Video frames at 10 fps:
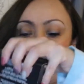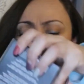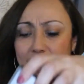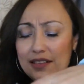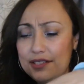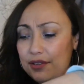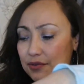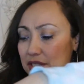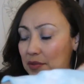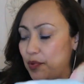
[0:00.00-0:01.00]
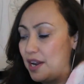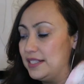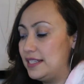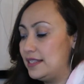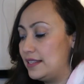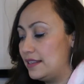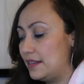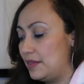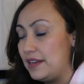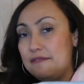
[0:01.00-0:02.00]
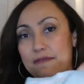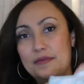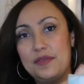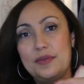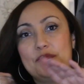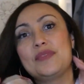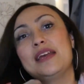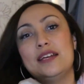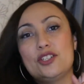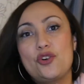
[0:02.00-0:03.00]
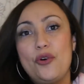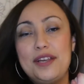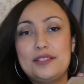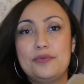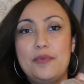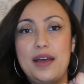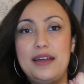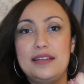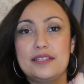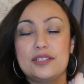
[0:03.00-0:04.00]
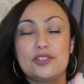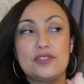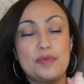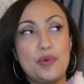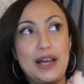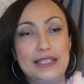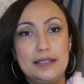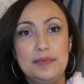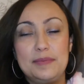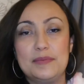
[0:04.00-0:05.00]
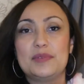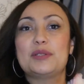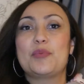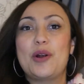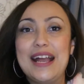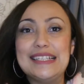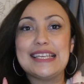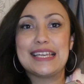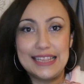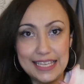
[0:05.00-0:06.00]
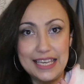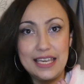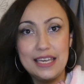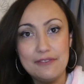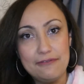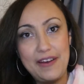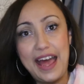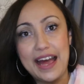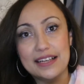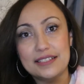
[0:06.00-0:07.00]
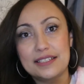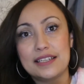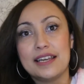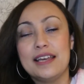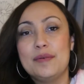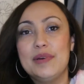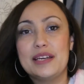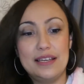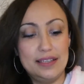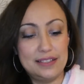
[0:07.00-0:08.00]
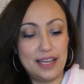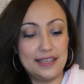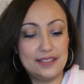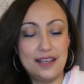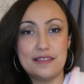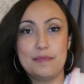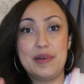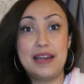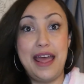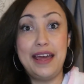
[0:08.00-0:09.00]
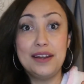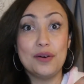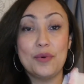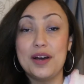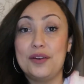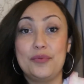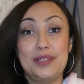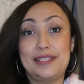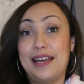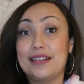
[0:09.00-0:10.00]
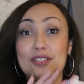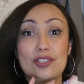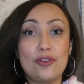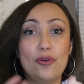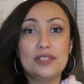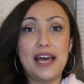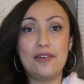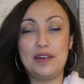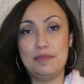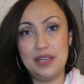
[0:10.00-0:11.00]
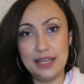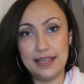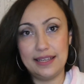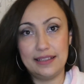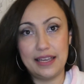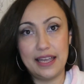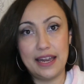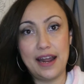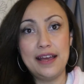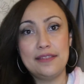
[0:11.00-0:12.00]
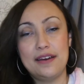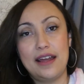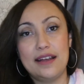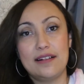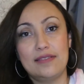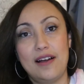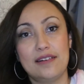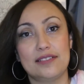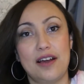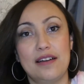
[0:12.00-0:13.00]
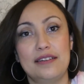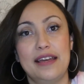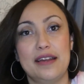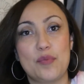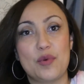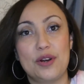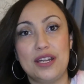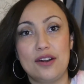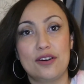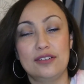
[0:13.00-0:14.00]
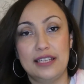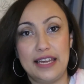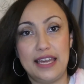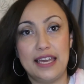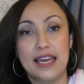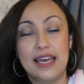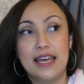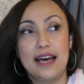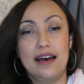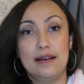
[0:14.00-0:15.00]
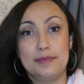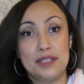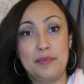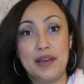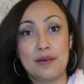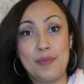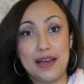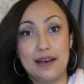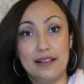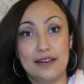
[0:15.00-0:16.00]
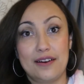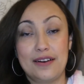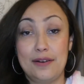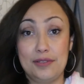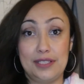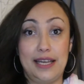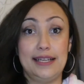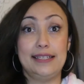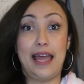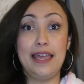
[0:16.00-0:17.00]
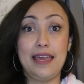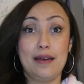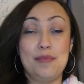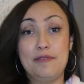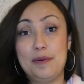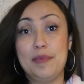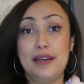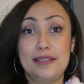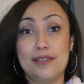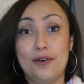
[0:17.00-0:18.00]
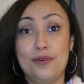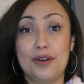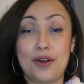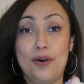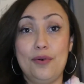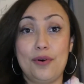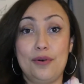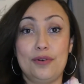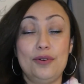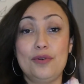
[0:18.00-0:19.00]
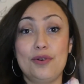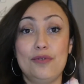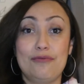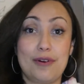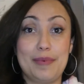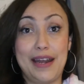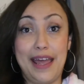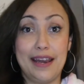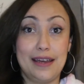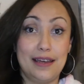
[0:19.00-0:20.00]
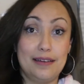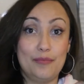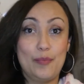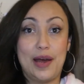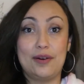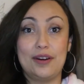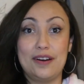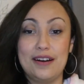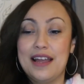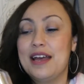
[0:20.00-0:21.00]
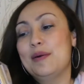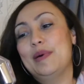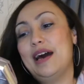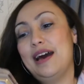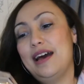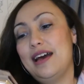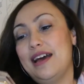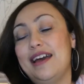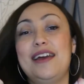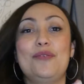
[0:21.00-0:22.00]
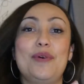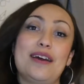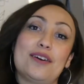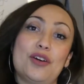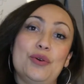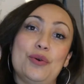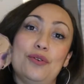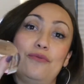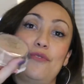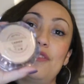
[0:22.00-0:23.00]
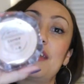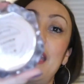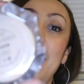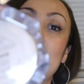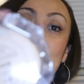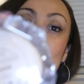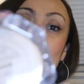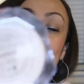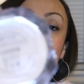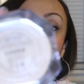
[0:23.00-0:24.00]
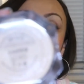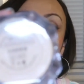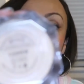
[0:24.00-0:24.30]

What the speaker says: Also, a surprisingly, choice went surprisingly fast because I saw the banana one was like sold out immediately, and I thought I logged on like pretty early to pick my color, and I was like, damn, everybody's going cuckoo for banana powder, but I went cuckoo for the cashew powder.